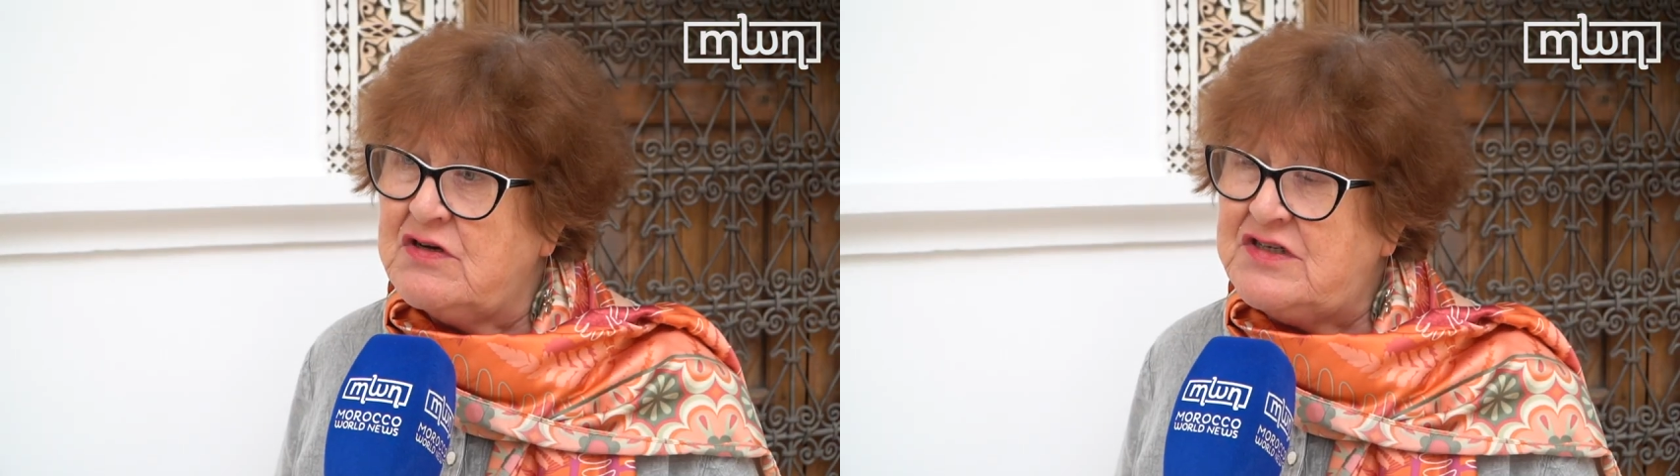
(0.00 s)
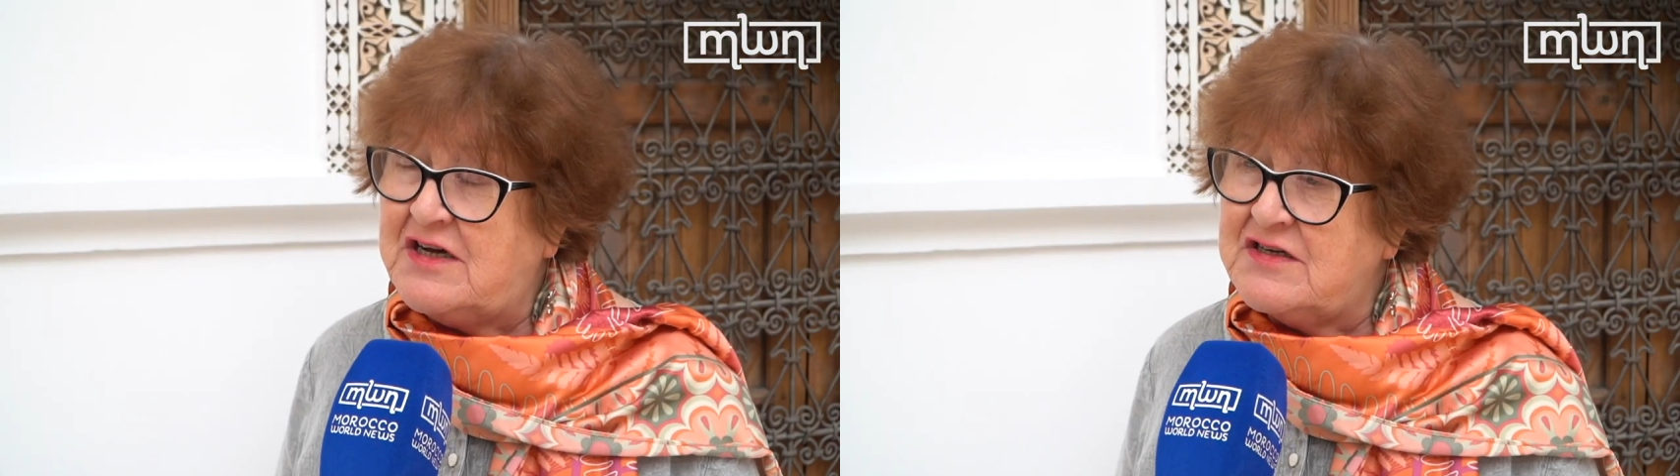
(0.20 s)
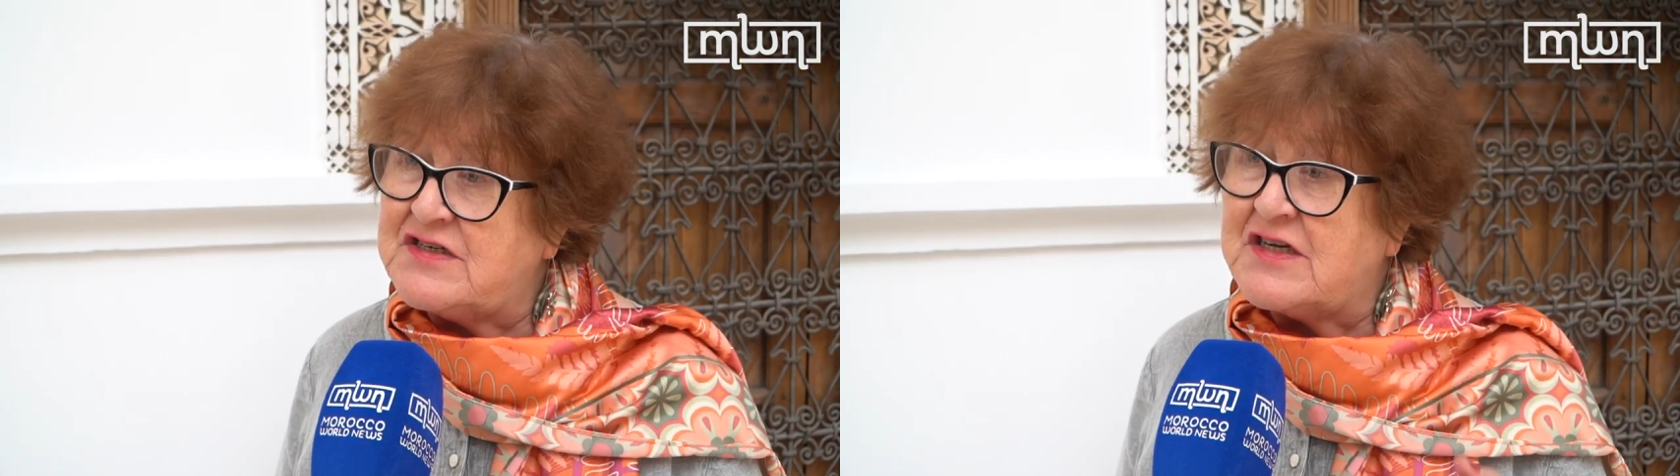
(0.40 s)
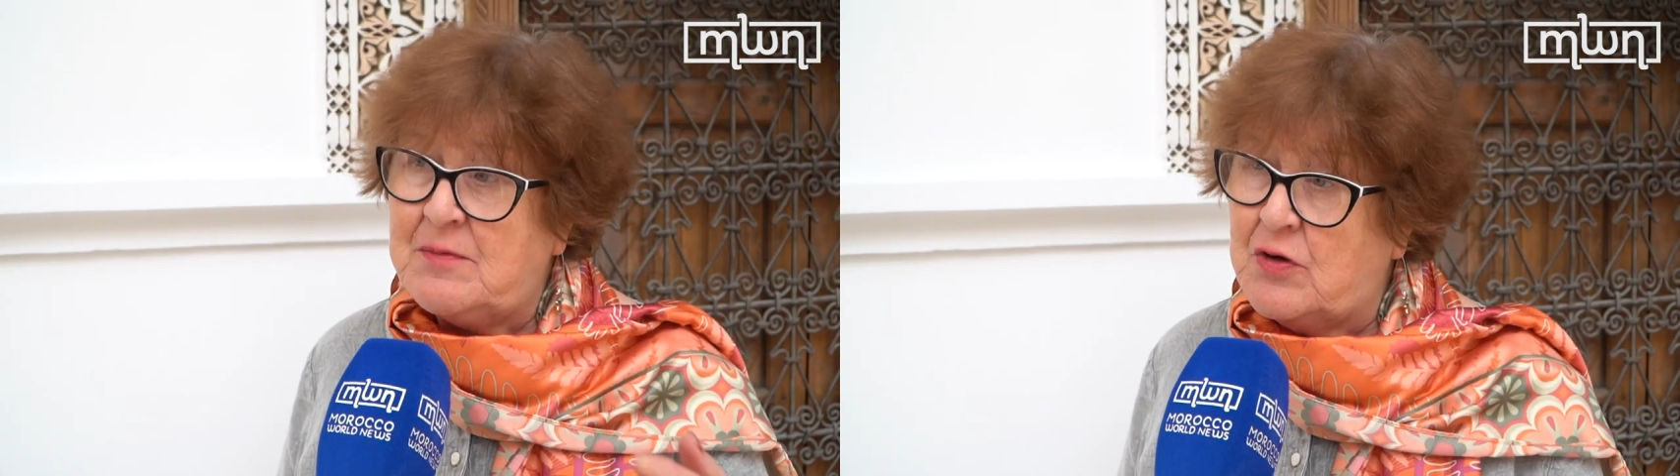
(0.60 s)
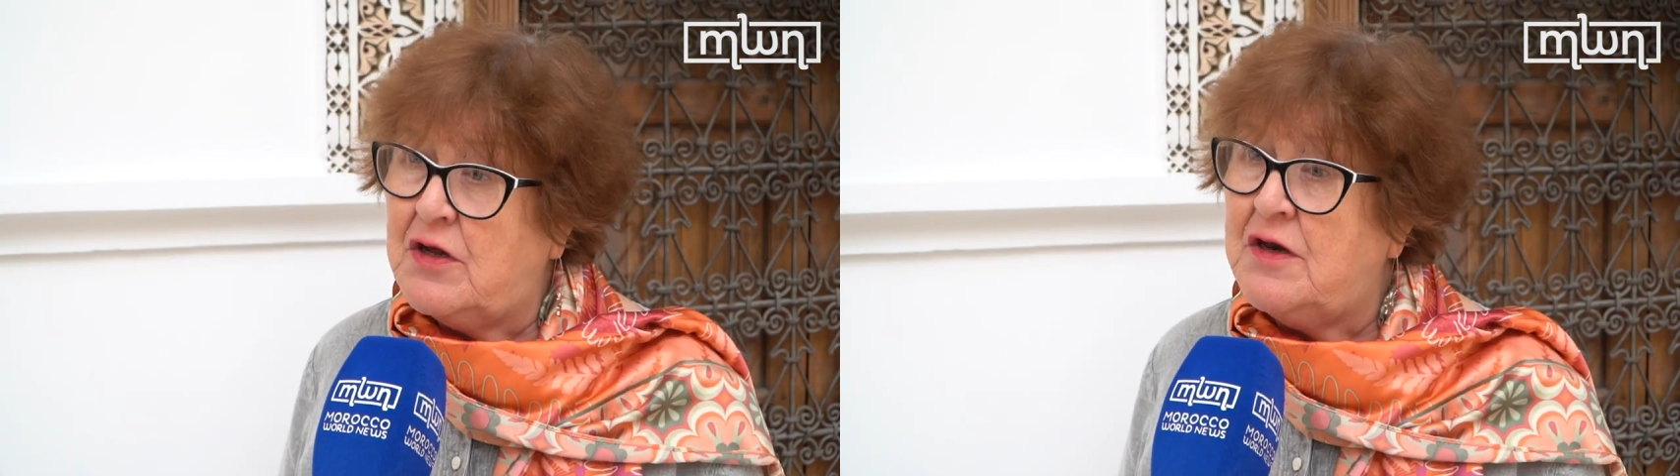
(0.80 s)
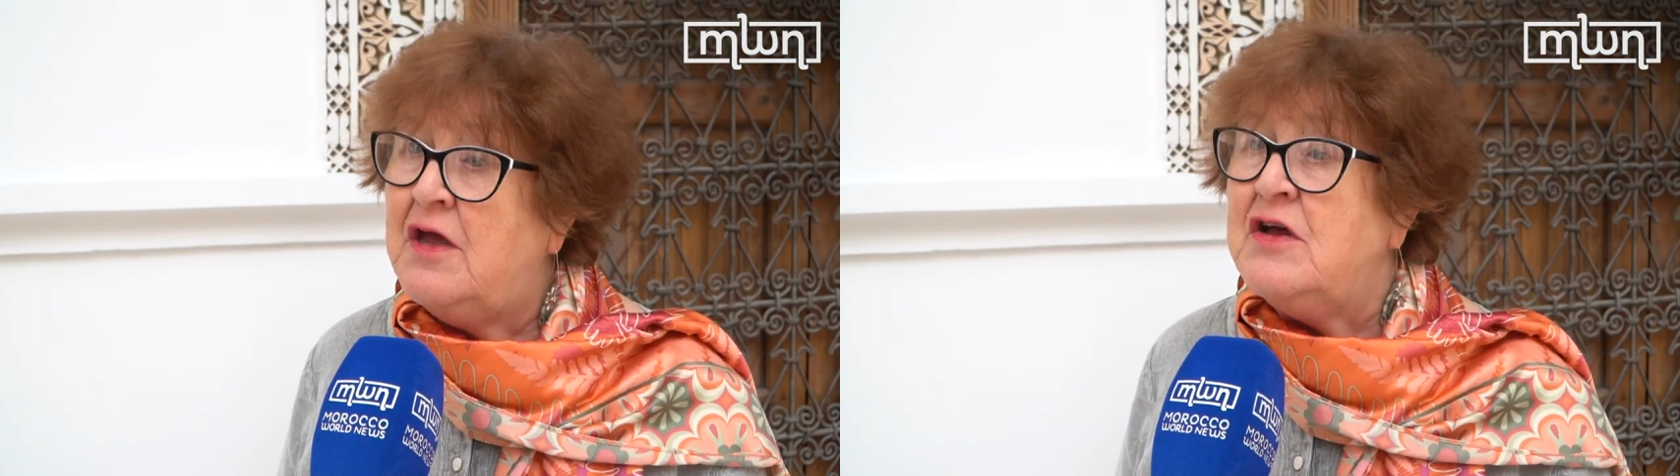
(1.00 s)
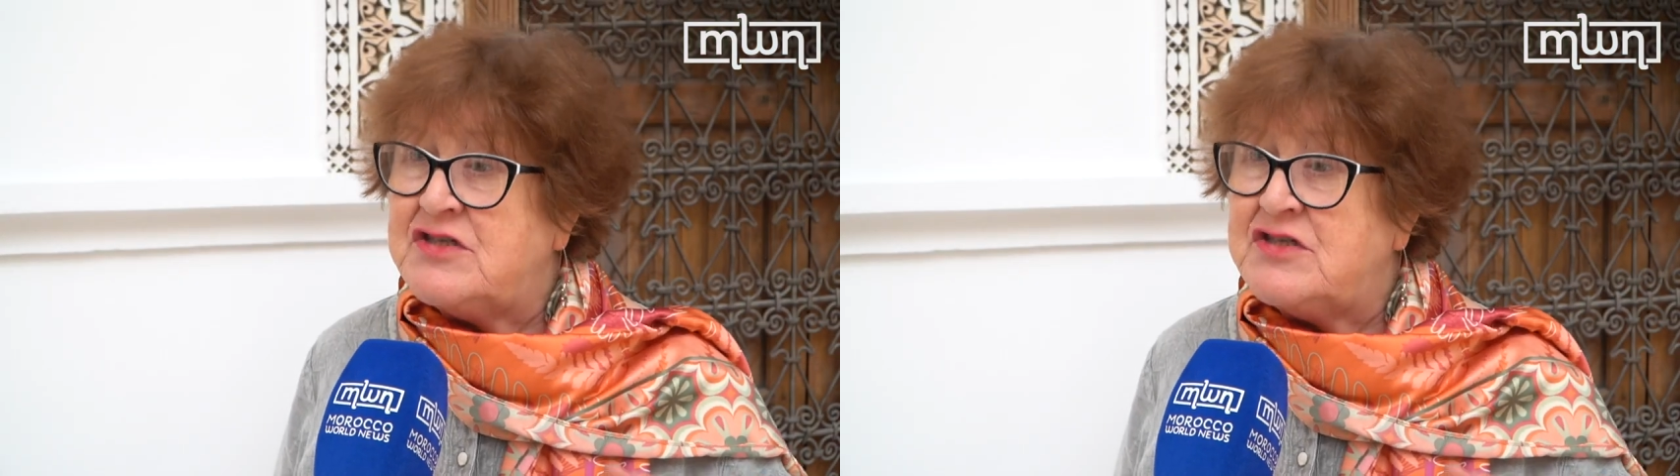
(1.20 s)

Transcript: storytellers to come on